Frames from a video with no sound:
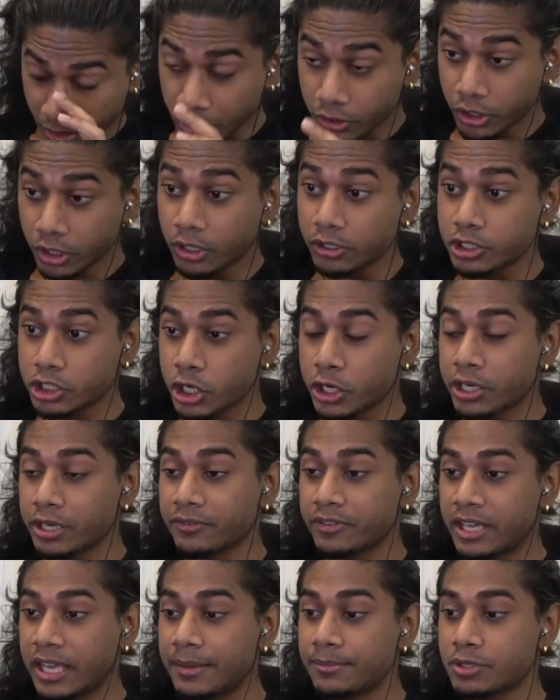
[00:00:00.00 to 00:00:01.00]
A good
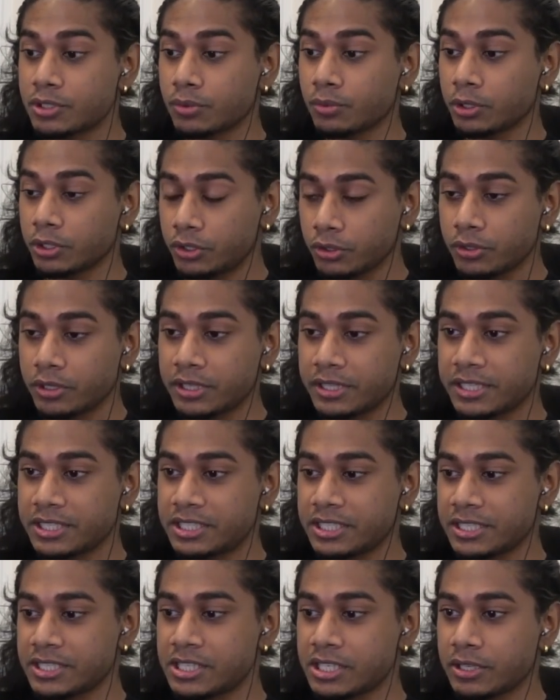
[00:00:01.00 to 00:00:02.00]
alternative games will do to this
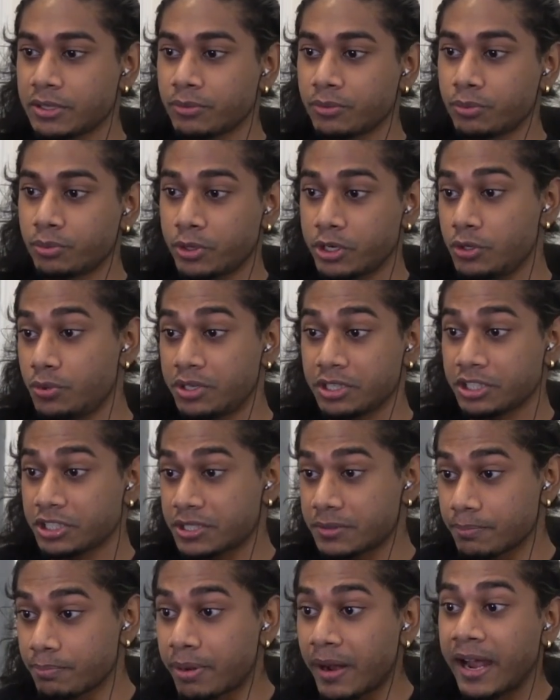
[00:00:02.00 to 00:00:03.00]
is where you can
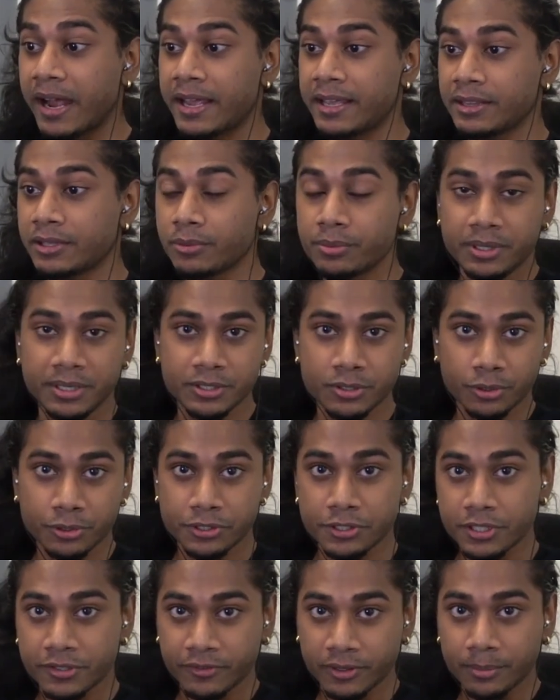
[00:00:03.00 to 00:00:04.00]
just buy the
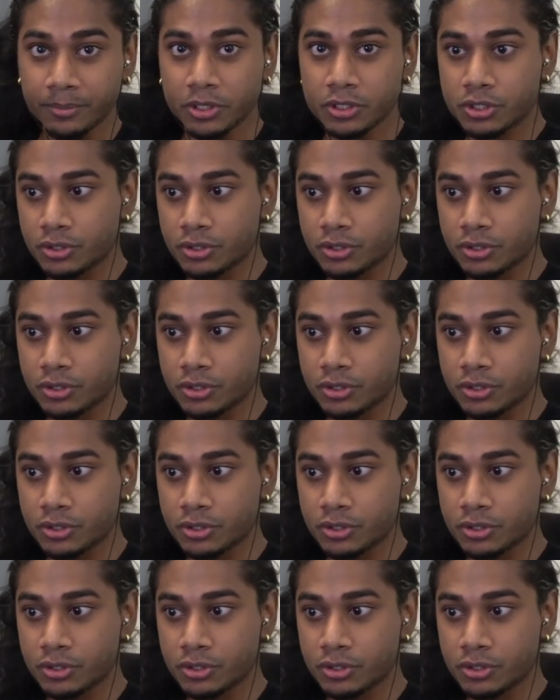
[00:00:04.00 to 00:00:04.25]
resources from the